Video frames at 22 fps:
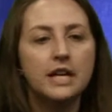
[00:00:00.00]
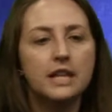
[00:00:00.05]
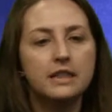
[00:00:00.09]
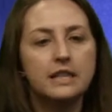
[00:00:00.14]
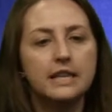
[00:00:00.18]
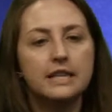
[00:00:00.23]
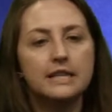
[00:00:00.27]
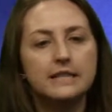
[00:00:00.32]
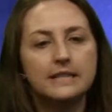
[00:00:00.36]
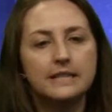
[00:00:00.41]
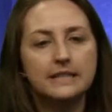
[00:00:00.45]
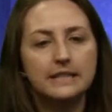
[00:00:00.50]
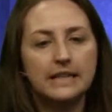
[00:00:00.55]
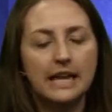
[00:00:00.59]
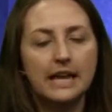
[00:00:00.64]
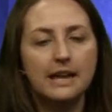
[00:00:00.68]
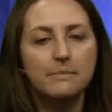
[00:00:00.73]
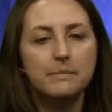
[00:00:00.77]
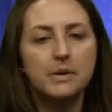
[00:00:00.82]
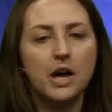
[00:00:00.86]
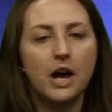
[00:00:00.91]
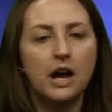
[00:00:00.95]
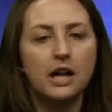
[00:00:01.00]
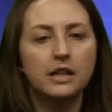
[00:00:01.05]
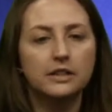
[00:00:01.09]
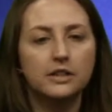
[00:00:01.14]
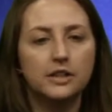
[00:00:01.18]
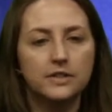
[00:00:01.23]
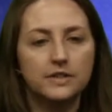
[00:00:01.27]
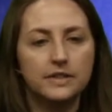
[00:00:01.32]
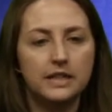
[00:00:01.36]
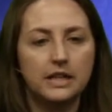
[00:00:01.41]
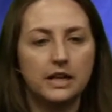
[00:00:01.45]
these same
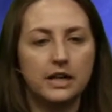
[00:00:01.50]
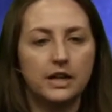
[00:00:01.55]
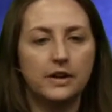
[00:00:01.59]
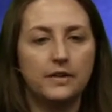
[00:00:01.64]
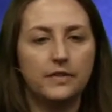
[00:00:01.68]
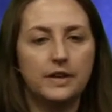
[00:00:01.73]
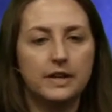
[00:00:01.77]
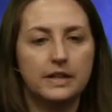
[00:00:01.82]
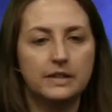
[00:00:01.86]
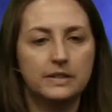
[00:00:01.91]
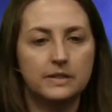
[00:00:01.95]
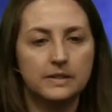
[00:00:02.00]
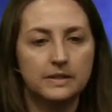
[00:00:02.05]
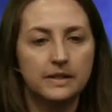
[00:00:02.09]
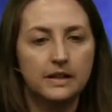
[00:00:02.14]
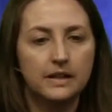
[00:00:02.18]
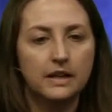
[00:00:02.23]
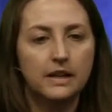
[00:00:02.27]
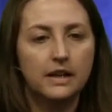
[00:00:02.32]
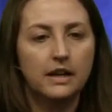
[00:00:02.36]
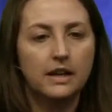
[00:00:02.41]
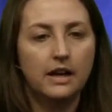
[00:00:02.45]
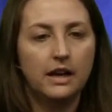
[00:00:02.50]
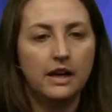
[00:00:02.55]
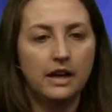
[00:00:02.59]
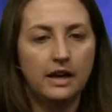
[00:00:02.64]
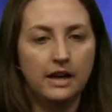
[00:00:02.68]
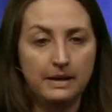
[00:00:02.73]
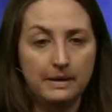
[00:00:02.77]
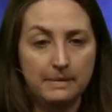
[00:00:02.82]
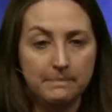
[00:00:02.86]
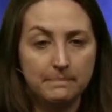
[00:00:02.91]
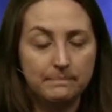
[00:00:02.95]
colors here, this
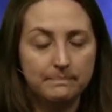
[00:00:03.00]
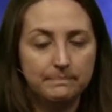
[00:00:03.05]
um,